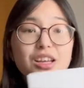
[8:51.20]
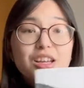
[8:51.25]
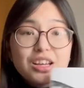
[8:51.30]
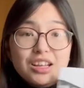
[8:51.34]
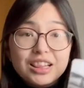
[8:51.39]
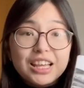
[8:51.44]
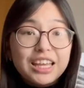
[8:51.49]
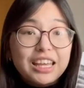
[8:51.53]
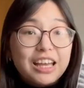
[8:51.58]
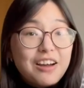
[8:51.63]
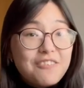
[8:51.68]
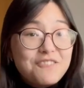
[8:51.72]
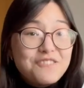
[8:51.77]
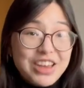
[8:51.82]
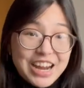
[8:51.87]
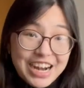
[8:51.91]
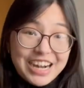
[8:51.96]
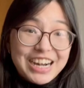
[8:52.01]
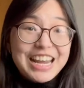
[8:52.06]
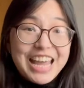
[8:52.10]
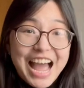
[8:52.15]
like a
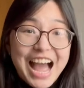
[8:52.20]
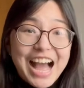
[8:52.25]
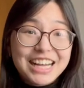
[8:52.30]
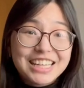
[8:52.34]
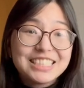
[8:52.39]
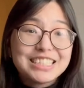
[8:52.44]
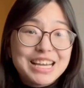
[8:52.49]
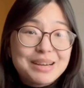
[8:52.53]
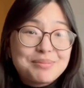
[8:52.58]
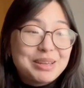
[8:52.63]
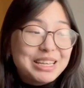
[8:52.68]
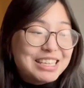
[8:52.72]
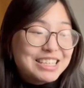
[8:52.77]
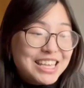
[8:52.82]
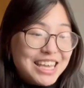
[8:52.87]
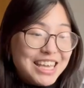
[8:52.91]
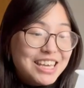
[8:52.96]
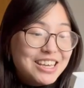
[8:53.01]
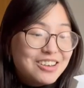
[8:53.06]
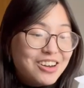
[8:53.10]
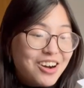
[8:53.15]
very academic
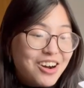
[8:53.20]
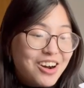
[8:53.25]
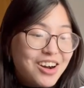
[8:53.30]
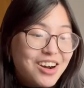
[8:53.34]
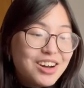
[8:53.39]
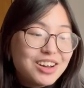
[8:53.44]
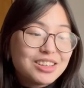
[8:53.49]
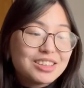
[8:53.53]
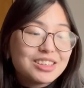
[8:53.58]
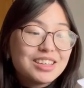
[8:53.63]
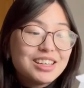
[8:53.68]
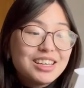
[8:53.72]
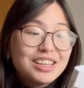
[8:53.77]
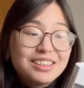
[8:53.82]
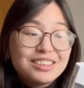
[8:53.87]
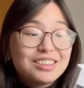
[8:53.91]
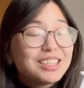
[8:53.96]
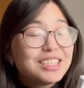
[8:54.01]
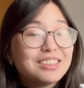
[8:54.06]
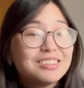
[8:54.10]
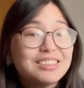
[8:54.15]
take on
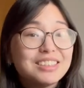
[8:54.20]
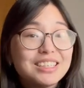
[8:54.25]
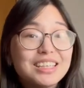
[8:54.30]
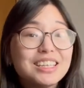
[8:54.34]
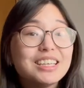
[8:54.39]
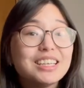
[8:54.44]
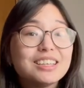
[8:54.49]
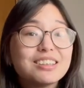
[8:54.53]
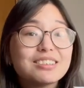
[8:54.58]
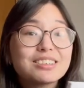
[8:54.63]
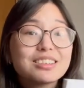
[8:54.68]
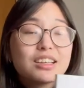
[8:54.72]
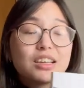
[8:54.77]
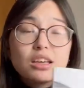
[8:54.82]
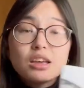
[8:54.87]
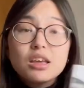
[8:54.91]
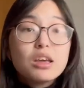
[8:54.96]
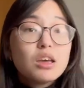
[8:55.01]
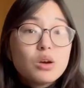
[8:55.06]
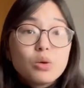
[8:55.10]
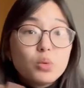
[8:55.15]
disease,
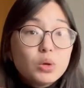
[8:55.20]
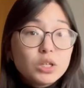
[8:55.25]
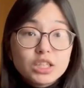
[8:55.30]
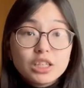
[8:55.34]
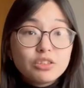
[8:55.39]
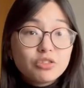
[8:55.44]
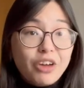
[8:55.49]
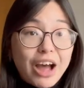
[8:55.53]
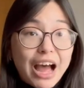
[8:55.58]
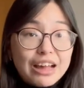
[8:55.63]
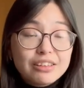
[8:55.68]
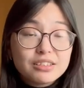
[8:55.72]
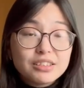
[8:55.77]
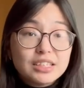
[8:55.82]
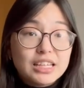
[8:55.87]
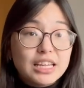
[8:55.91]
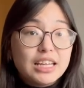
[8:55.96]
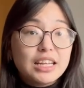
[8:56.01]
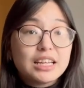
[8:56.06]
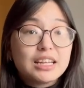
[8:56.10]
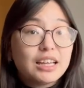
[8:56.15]
which is
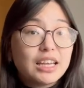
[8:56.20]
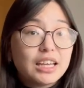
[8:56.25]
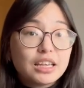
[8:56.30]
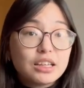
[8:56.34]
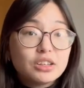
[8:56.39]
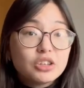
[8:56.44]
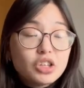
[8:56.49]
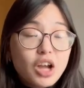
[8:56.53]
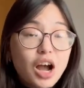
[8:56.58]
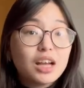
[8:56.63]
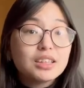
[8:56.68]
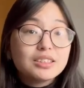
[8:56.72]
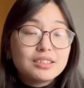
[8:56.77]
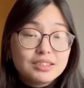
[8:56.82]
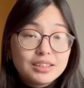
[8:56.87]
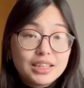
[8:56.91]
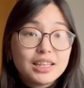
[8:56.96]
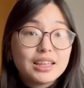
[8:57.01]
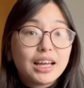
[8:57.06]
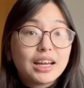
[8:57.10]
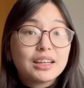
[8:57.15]
fascinating. Like, not to
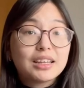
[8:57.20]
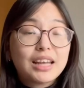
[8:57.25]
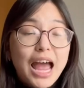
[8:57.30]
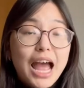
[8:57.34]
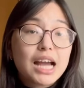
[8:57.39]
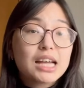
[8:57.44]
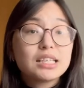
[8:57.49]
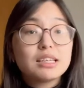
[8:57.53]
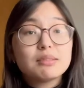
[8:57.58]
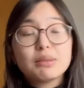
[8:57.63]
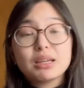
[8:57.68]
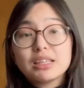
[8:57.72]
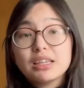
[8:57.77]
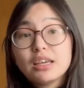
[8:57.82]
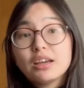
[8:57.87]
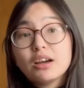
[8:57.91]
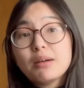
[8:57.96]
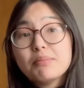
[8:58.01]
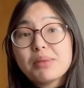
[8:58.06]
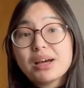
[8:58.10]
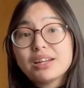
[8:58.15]
say that an academic take
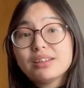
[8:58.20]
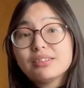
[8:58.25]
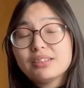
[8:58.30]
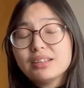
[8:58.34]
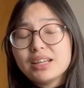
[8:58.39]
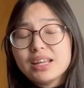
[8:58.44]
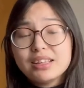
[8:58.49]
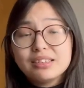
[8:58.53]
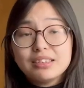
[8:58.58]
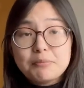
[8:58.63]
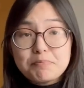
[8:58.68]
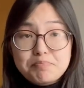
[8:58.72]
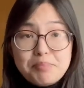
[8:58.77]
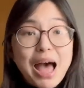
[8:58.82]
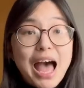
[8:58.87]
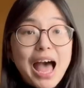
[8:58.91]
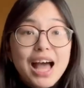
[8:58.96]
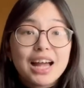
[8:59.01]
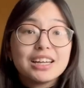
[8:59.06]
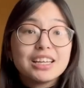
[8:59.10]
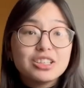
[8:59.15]
on medicine isn't
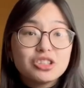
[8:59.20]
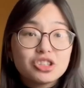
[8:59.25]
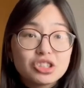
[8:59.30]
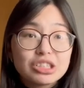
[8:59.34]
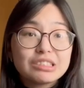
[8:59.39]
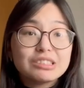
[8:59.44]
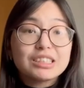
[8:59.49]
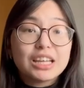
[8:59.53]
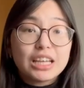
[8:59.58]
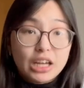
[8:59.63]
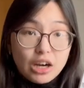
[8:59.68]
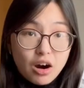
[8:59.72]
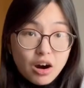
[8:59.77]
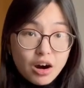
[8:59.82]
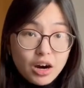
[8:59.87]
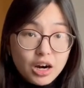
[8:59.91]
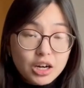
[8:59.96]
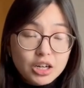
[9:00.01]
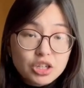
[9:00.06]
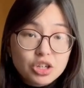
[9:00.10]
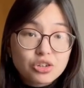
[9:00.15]
bad, it's just like
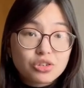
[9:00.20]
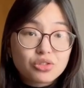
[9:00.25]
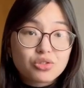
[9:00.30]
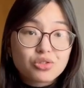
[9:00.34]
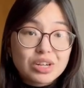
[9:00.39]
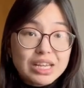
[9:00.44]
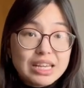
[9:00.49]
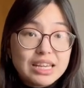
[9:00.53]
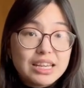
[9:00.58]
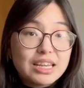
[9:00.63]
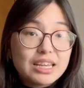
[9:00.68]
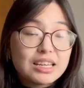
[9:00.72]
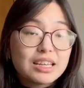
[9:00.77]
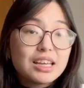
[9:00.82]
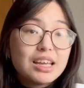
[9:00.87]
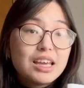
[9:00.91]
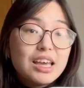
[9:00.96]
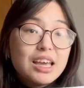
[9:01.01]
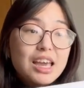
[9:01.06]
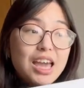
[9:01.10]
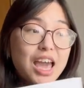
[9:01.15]
hard to read,
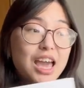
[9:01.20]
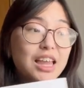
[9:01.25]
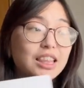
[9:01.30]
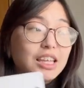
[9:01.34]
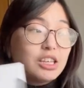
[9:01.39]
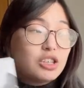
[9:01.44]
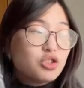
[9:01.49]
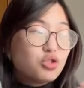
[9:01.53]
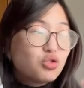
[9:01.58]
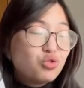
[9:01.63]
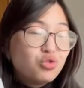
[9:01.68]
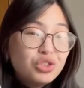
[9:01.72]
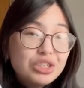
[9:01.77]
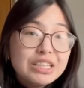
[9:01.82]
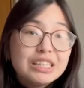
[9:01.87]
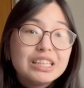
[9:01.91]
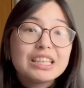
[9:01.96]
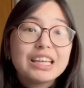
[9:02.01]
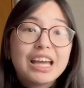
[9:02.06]
and like you really